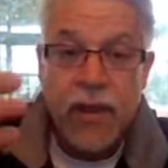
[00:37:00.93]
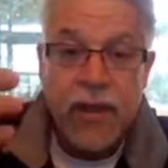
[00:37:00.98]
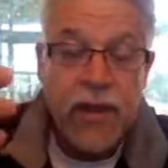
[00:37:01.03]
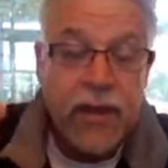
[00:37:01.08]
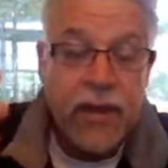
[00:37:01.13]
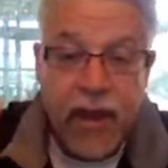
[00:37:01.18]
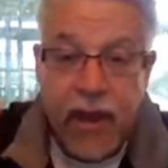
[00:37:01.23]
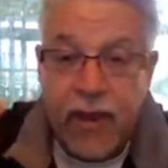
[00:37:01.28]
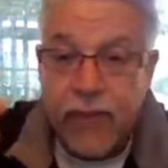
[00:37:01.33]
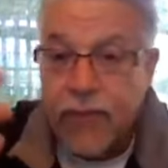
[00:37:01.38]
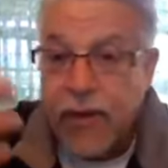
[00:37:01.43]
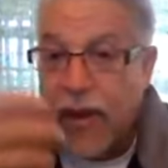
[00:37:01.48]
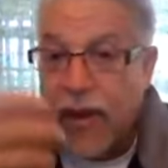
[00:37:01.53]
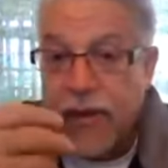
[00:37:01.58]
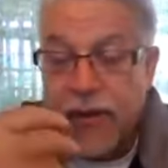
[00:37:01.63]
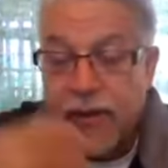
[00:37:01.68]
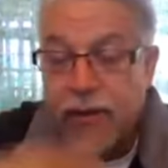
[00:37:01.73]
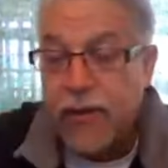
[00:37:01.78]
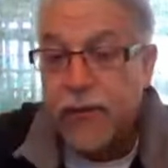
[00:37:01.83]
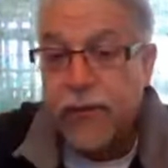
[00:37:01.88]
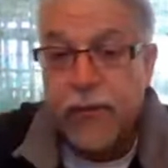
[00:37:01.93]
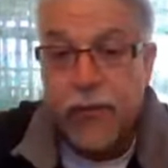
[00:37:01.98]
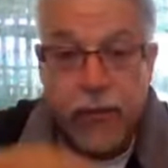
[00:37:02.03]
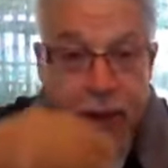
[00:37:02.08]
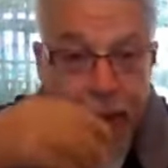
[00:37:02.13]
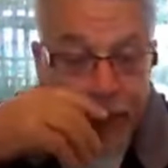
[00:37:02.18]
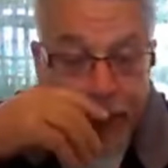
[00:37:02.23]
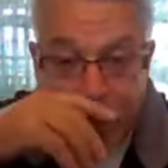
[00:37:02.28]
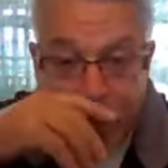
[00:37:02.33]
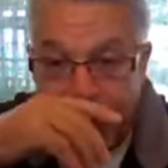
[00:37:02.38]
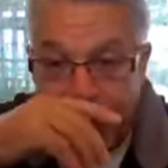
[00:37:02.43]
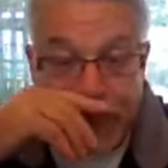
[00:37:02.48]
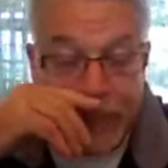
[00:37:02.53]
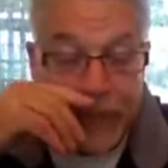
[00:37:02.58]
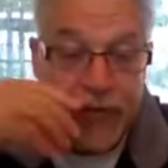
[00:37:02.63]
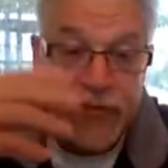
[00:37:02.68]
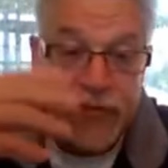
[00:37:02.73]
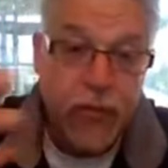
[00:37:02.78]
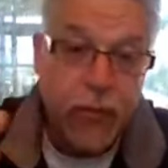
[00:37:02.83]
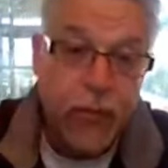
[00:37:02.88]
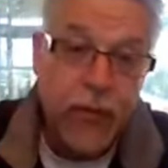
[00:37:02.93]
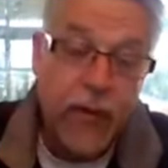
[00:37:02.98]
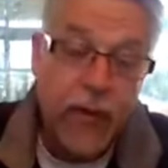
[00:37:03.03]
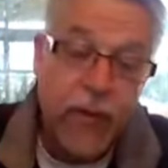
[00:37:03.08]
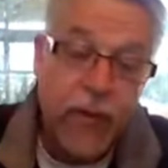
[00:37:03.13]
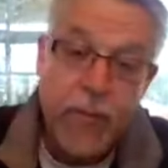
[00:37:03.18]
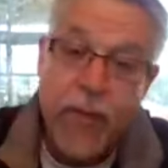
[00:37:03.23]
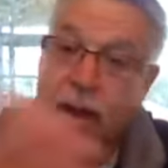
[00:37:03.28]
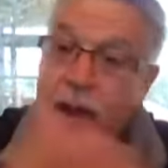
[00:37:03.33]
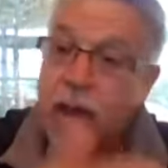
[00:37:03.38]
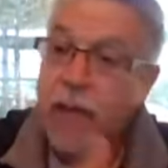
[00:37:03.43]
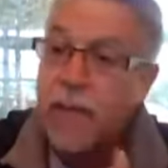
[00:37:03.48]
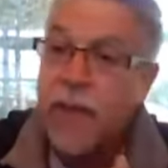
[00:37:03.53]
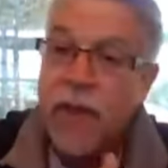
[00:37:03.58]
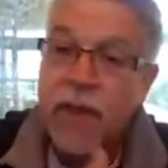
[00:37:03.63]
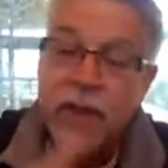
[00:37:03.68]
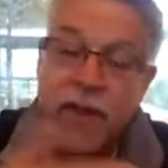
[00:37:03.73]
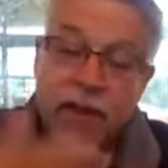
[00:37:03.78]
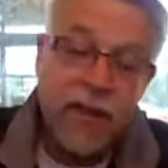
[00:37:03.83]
He came down and healed the leper from the Sermon on the Mount.